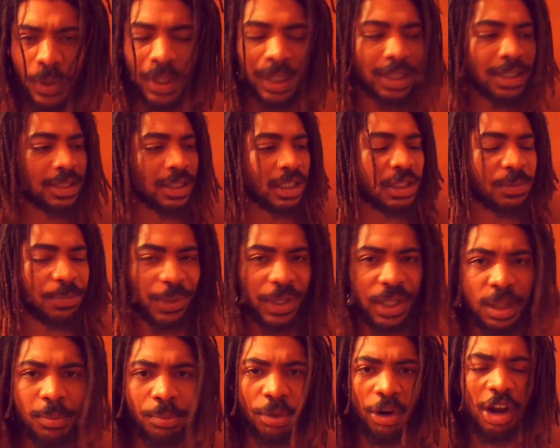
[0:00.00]
at least
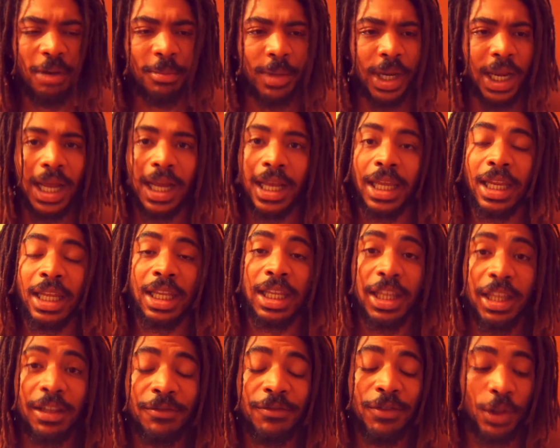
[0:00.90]
explain the problem, and I can
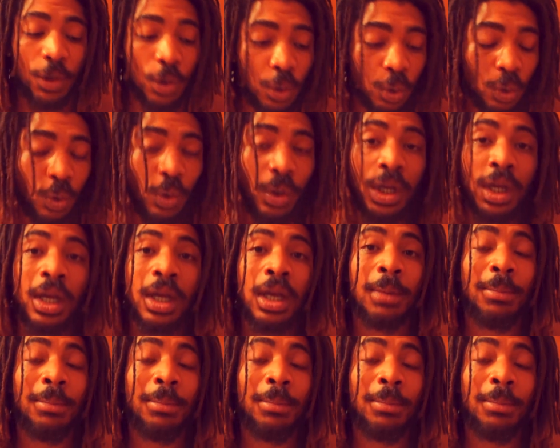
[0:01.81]
give you